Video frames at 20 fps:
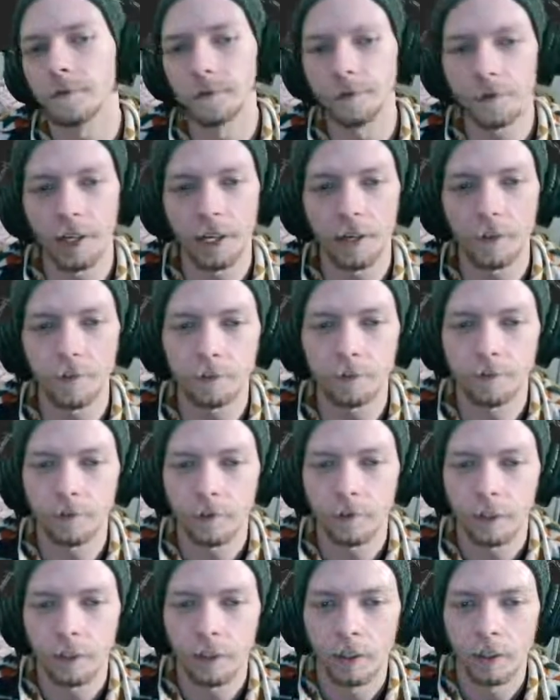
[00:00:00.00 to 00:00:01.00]
Yeah,
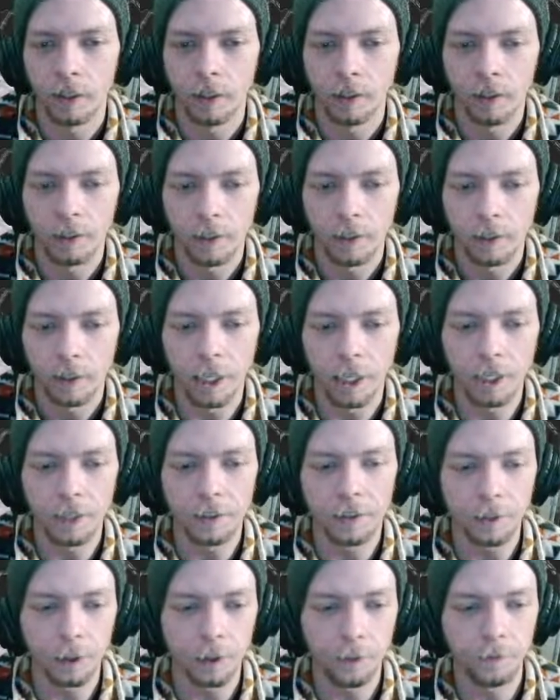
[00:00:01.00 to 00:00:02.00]

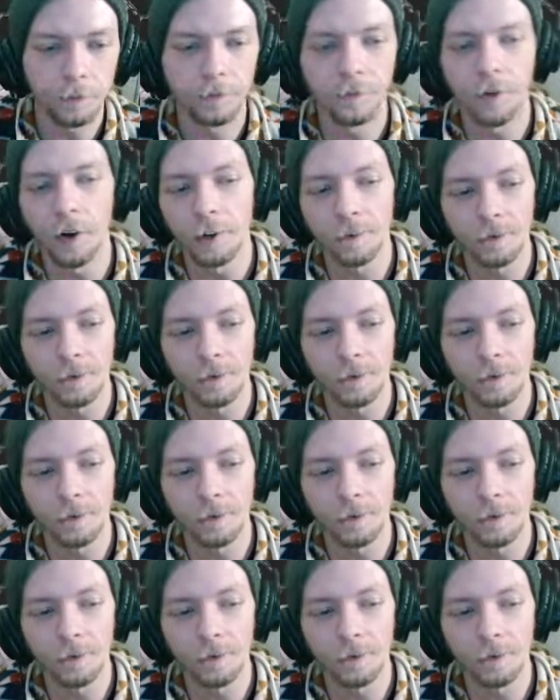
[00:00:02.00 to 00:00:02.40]
it's the fun.